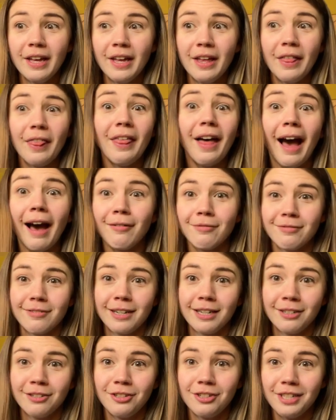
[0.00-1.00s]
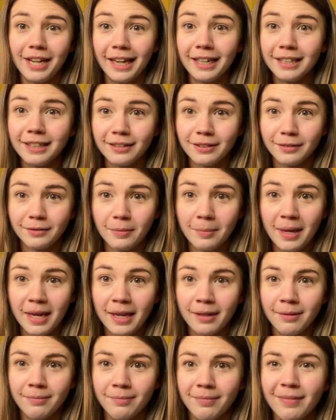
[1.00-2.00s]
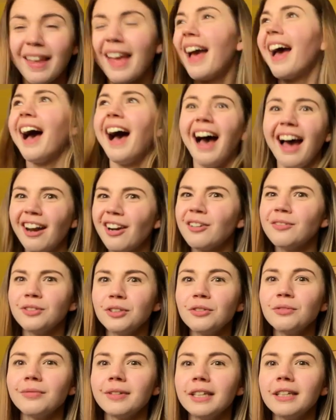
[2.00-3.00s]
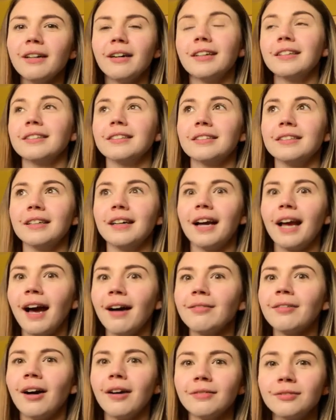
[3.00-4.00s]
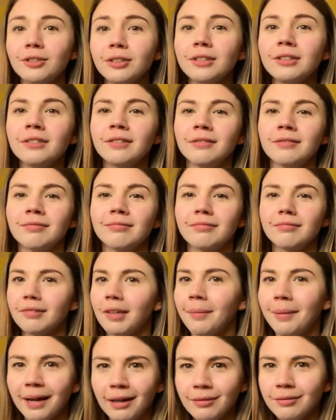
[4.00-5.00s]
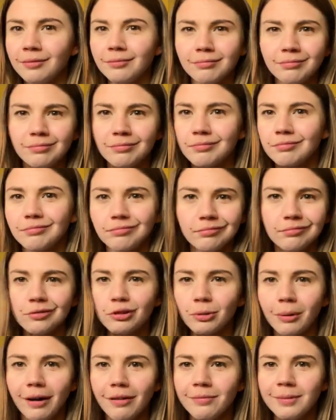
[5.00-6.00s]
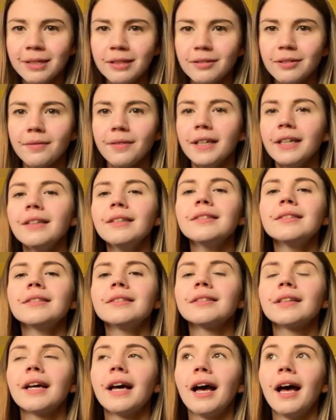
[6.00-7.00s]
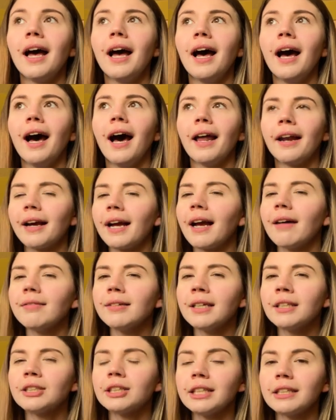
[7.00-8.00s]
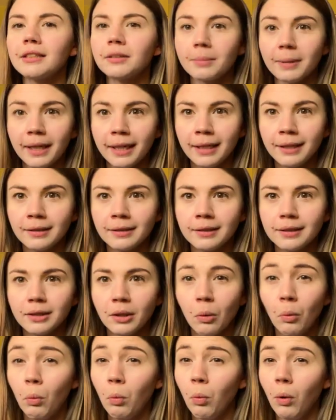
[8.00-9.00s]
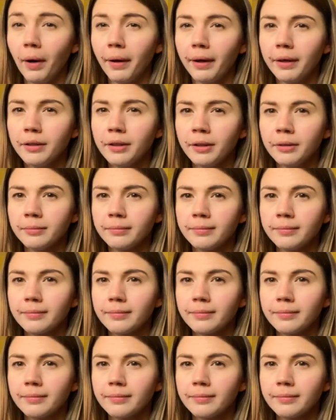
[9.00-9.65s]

the average day is for me. And I've just realised that I've done about 12 minutes of this and I haven't actually explained what I do.